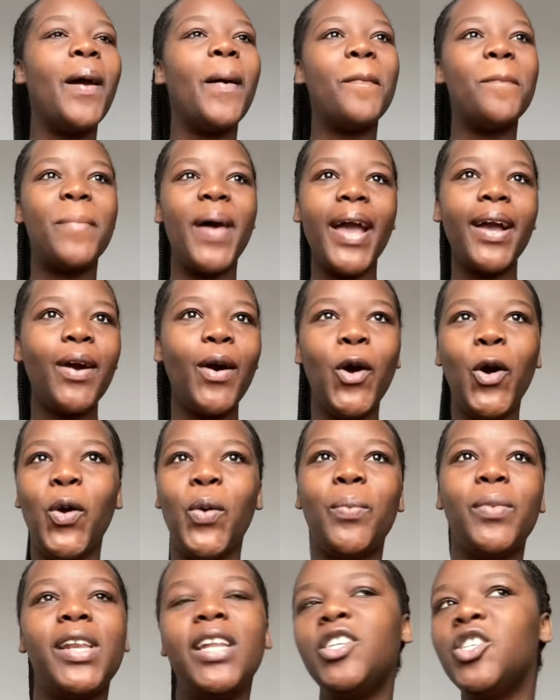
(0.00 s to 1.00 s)
Back
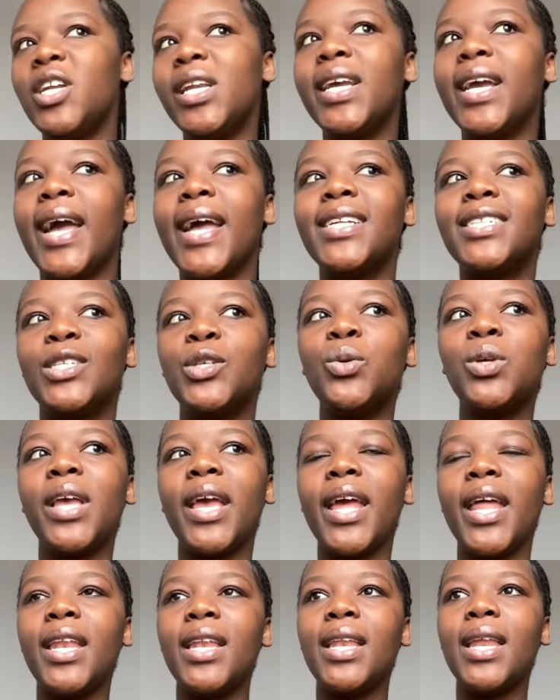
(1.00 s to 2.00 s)
home, literally, guys, you
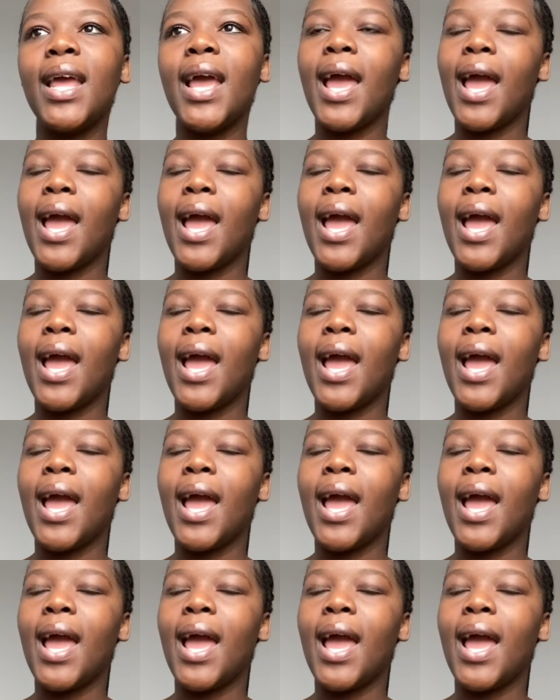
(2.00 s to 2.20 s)
can